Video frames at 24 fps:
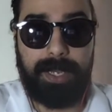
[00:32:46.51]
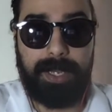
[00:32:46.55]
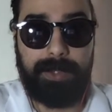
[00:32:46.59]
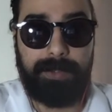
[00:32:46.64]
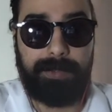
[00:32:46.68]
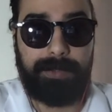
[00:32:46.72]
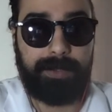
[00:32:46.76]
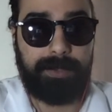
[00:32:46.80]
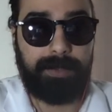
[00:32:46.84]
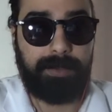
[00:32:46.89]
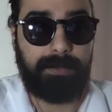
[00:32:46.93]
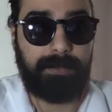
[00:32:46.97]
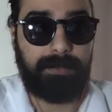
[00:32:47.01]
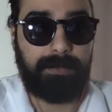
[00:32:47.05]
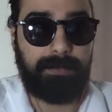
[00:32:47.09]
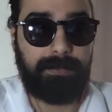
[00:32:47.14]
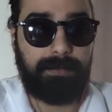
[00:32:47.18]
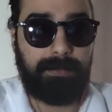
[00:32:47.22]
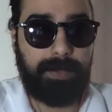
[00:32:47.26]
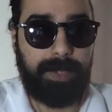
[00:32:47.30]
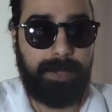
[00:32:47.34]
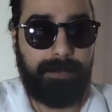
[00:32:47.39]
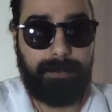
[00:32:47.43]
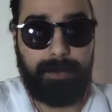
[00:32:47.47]
So
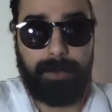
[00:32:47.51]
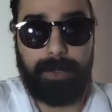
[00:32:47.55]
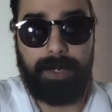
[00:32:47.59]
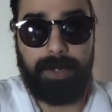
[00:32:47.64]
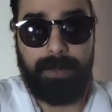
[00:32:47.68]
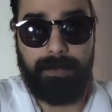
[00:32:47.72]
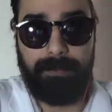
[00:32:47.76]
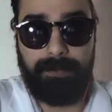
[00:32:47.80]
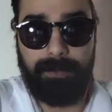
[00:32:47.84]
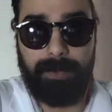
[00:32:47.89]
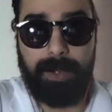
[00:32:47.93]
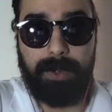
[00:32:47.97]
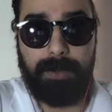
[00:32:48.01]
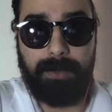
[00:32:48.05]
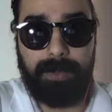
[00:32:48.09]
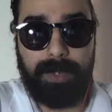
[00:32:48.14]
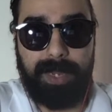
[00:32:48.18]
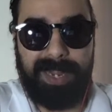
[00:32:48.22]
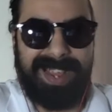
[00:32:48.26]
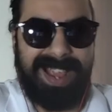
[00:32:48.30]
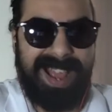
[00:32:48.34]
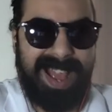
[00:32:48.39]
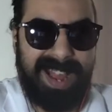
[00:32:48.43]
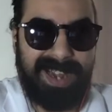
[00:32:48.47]
if we're gonna vote,
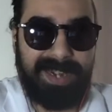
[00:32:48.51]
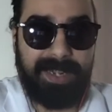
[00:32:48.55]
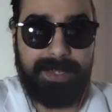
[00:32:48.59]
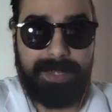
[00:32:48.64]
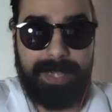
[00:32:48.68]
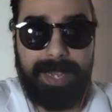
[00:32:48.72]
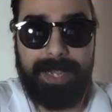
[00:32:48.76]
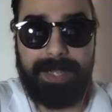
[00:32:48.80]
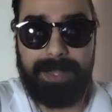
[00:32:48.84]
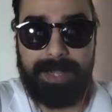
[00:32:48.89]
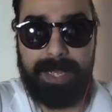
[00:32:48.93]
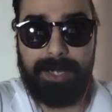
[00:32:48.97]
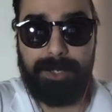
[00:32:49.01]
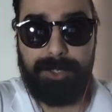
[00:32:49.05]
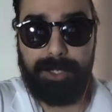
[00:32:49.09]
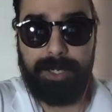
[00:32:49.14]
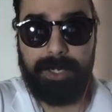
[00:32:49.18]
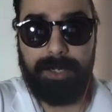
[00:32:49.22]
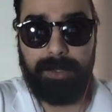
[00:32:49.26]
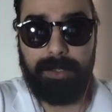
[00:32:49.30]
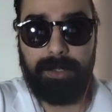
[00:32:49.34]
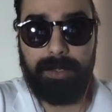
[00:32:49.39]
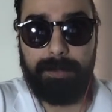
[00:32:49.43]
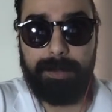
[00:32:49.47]
I kind of take that shit
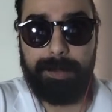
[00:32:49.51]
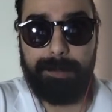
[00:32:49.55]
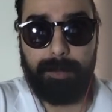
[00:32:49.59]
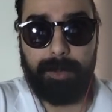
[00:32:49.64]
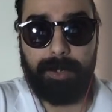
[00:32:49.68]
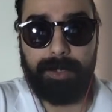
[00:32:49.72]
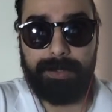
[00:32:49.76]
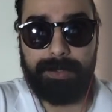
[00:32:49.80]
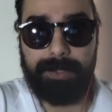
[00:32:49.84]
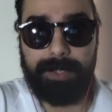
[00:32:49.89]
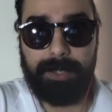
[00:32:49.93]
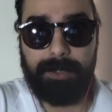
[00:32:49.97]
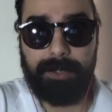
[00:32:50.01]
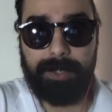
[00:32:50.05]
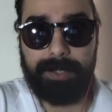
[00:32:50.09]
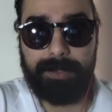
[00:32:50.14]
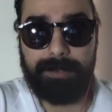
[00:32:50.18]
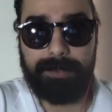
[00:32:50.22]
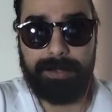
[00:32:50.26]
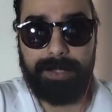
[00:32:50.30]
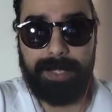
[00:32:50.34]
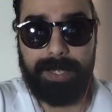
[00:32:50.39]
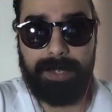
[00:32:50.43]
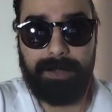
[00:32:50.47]
a little bit more
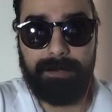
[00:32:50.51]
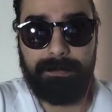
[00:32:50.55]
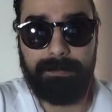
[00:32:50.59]
seriously